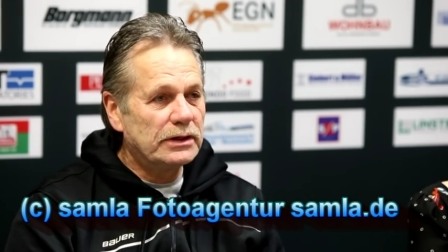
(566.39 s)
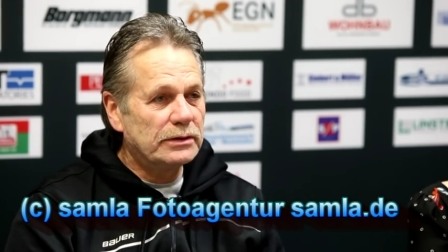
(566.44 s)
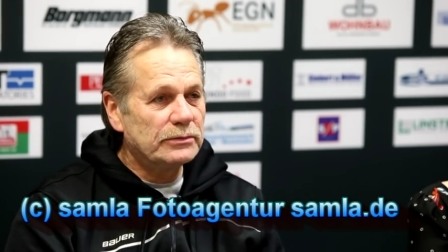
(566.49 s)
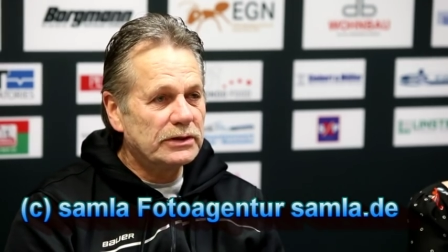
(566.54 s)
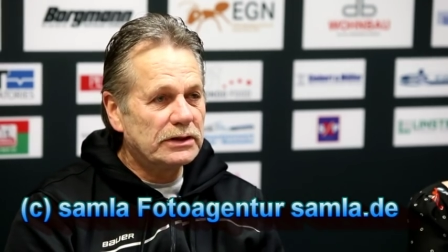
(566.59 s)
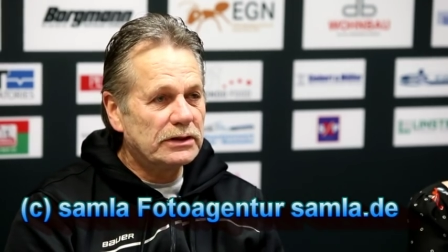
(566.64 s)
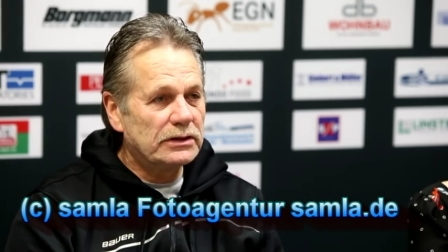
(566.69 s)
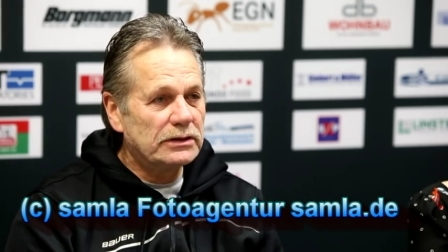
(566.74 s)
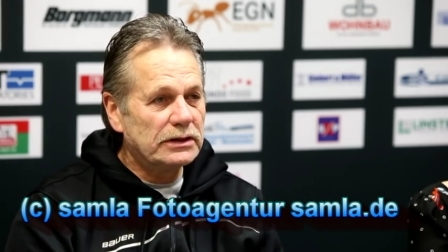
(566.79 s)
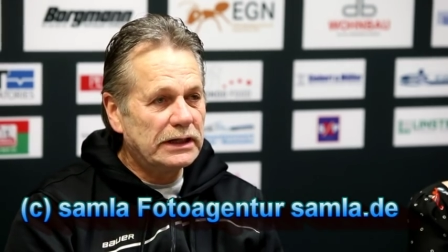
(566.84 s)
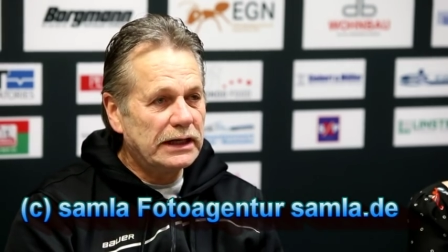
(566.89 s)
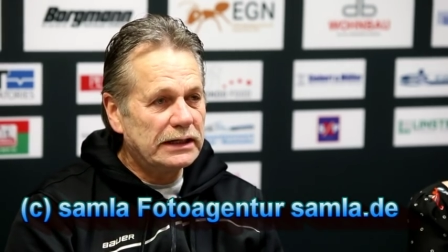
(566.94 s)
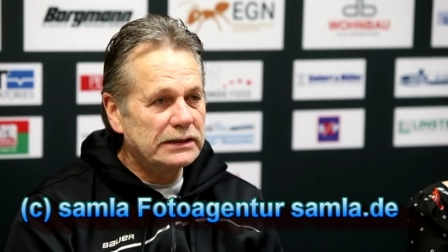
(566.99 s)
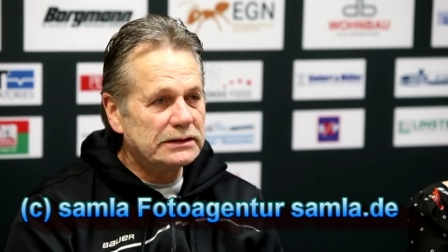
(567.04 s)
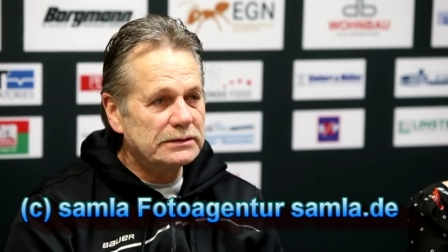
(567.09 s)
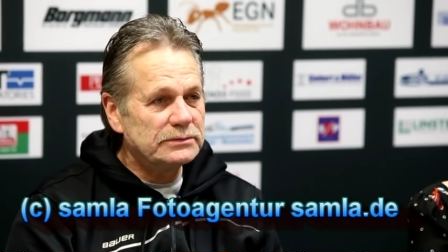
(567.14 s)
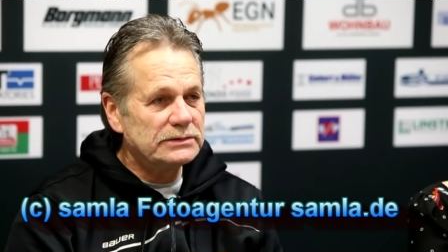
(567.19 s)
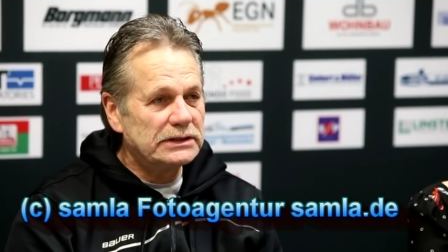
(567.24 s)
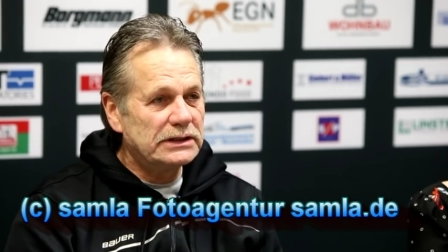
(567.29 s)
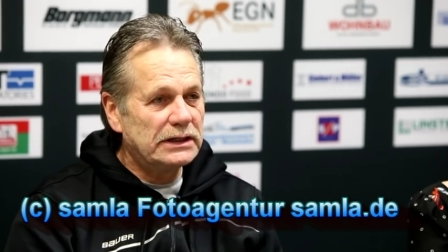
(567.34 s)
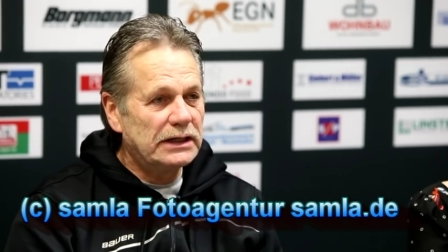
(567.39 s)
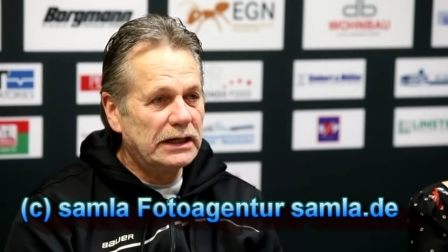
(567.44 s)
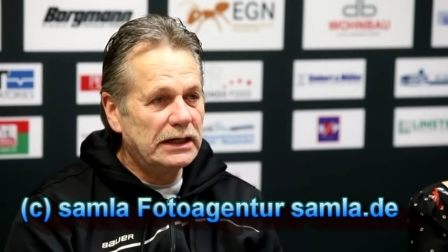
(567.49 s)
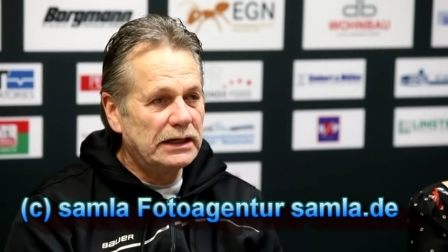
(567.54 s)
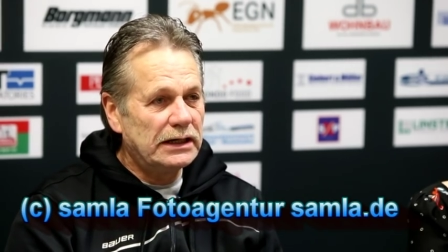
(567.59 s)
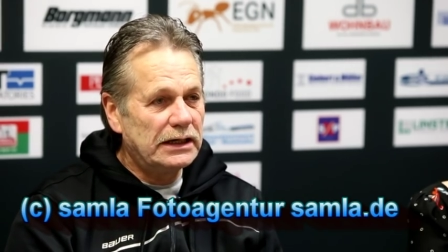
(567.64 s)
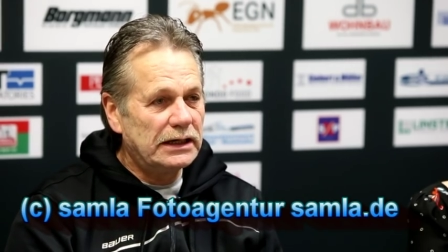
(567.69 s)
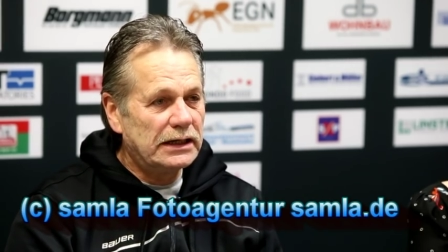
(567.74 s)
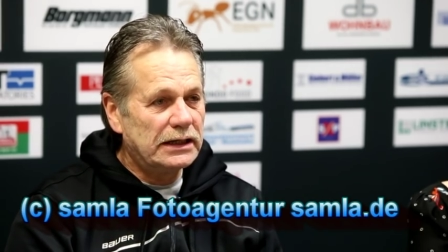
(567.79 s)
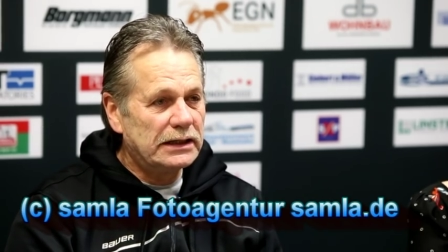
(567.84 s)
I'm going to look at them today,
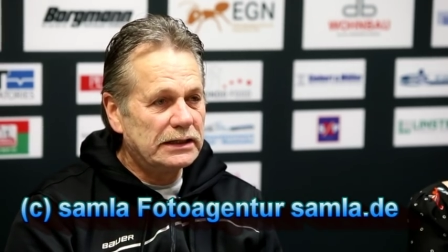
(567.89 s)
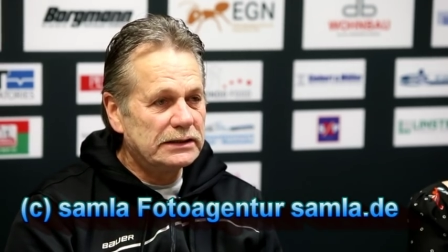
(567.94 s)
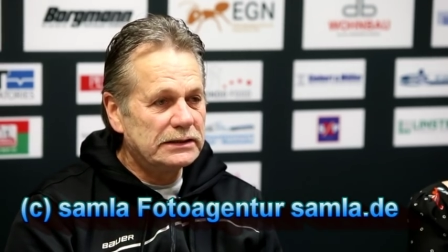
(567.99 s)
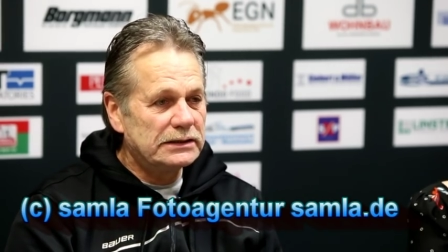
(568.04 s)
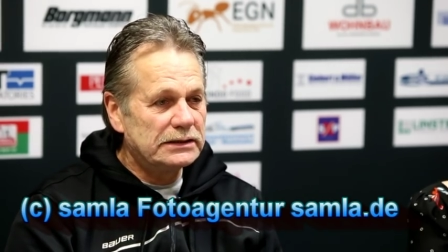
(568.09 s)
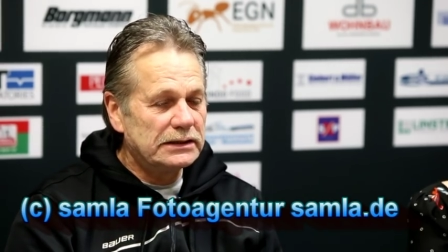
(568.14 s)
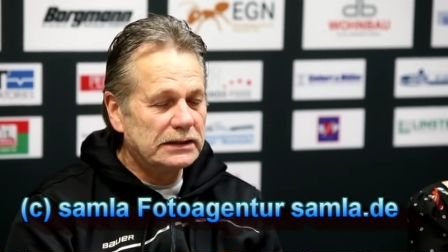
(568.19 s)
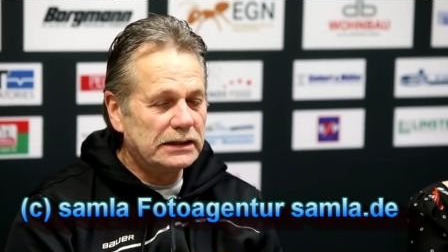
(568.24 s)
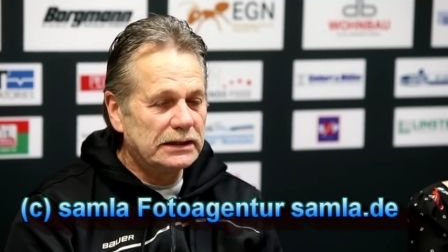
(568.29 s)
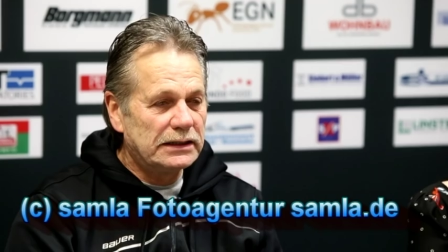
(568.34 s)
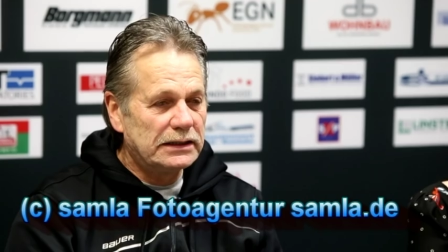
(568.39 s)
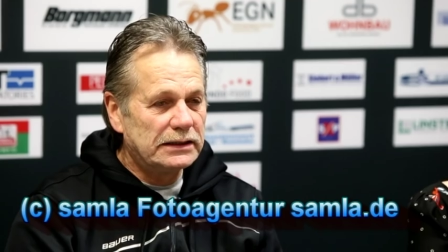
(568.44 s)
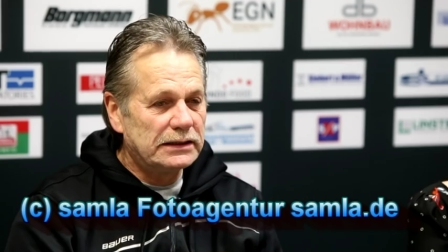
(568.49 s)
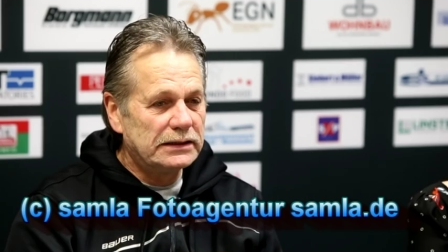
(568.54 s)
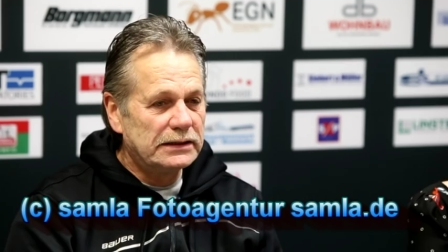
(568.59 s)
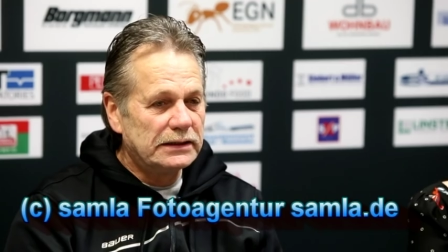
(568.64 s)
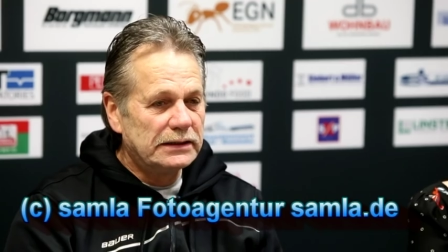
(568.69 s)
and uh,